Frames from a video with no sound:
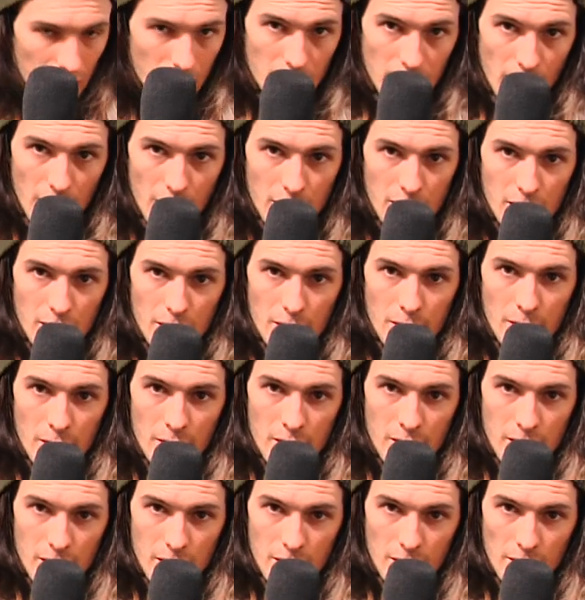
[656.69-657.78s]
yeah, you know the
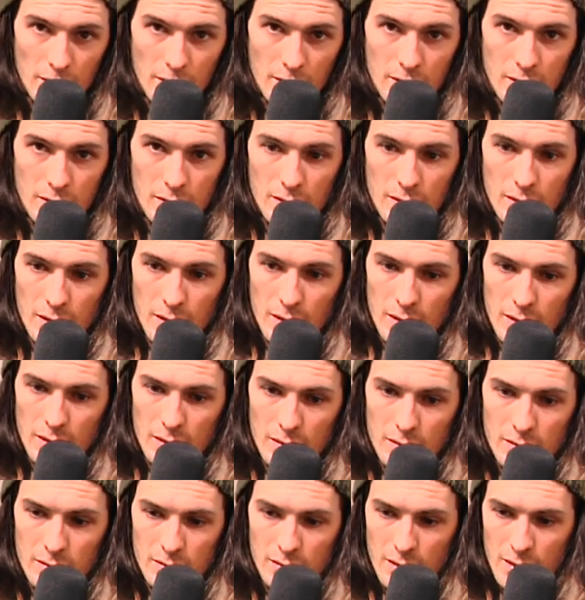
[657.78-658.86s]
deal.
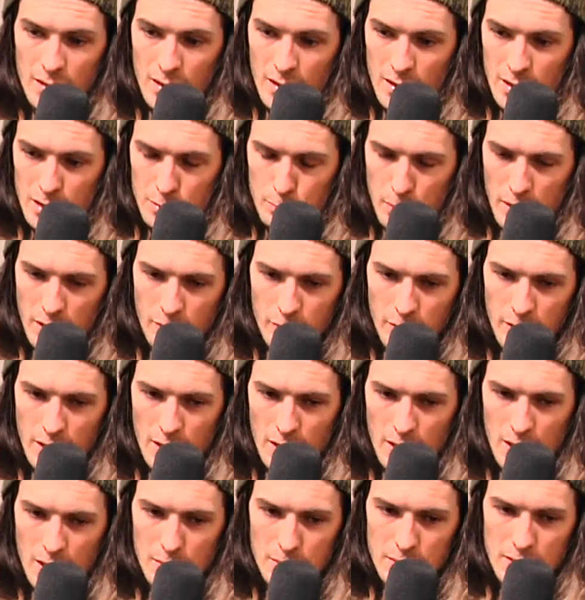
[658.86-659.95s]
It's
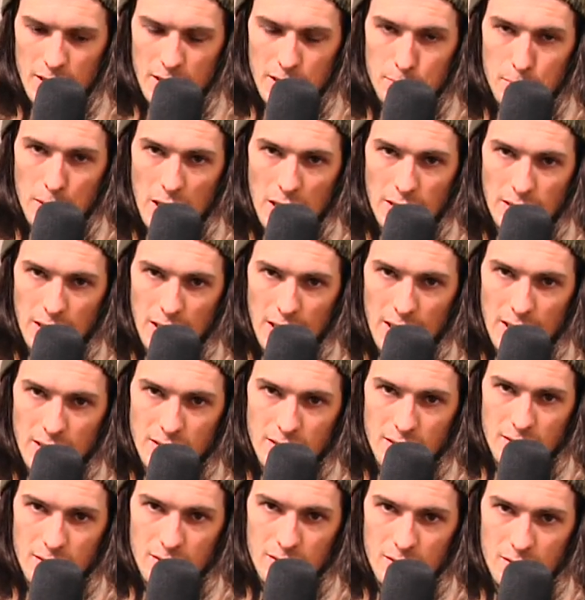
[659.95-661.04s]

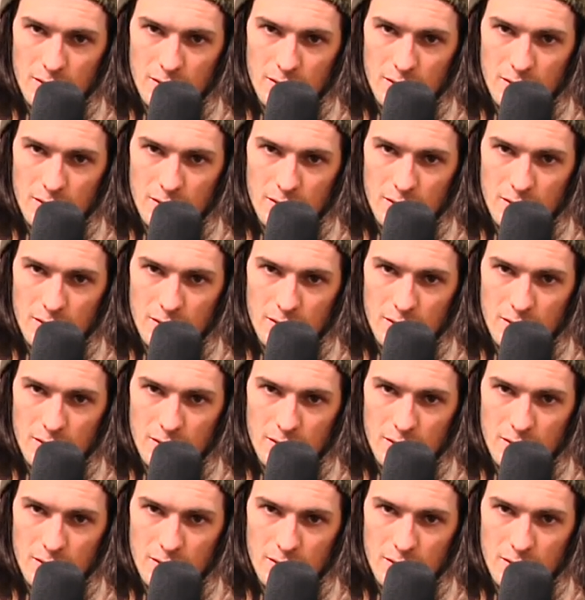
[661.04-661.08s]
breakingfree.com/podcast,